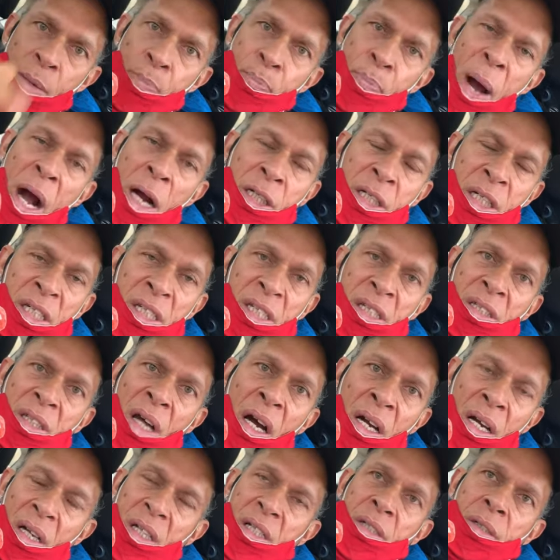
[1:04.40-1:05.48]

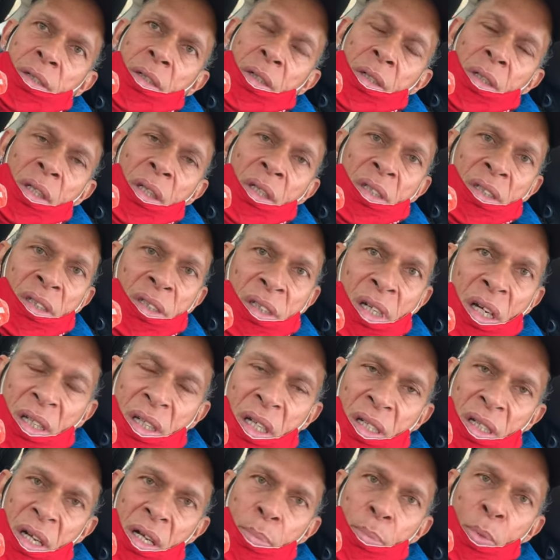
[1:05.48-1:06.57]
Pakistanis,
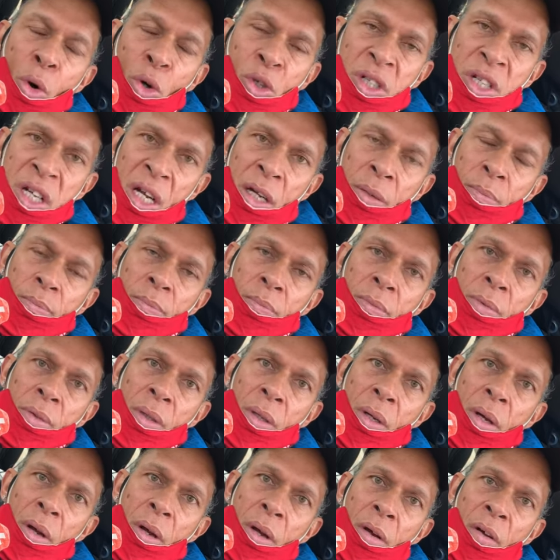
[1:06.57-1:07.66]
citizen, Muslim,
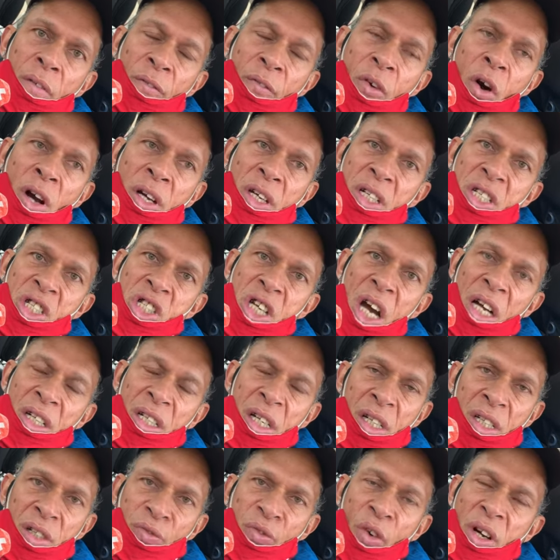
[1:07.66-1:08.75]
fucking
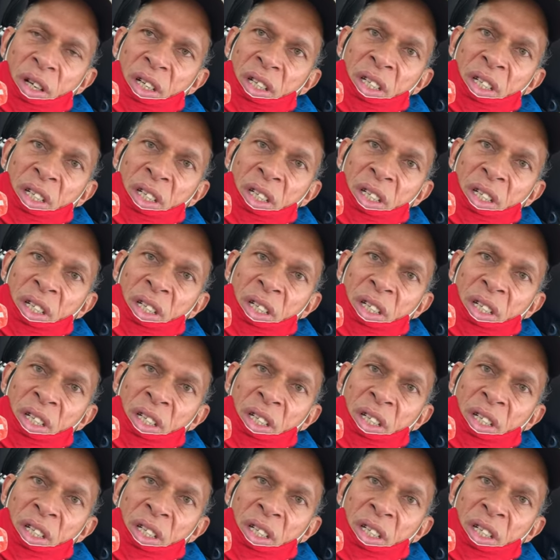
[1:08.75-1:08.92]
jihadist, fucking